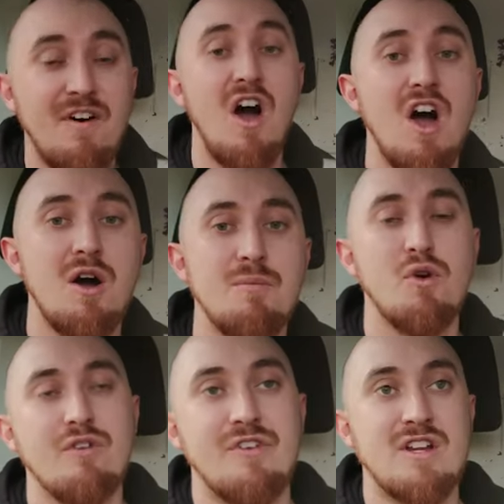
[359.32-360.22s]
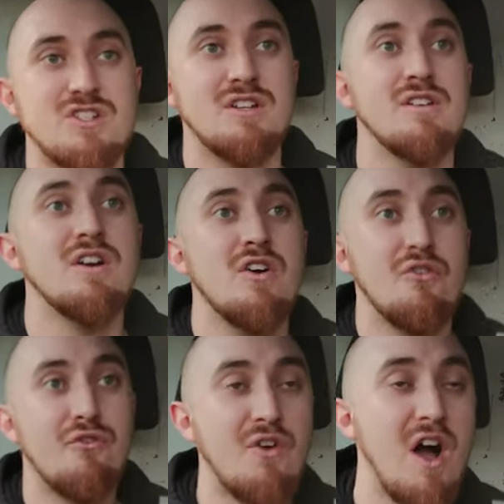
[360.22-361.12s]
far more efficient,
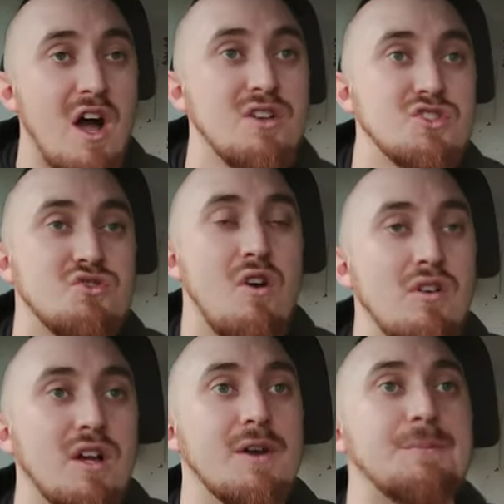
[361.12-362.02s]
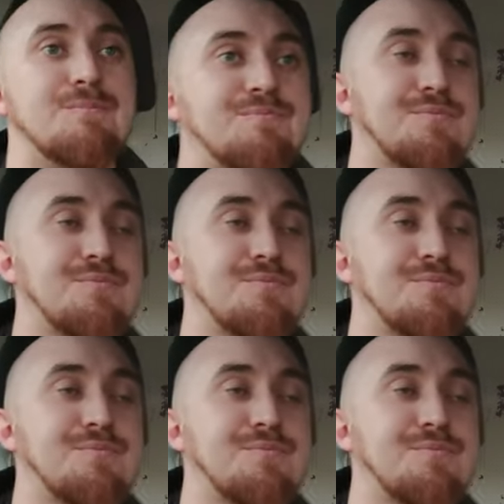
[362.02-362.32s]
far stronger,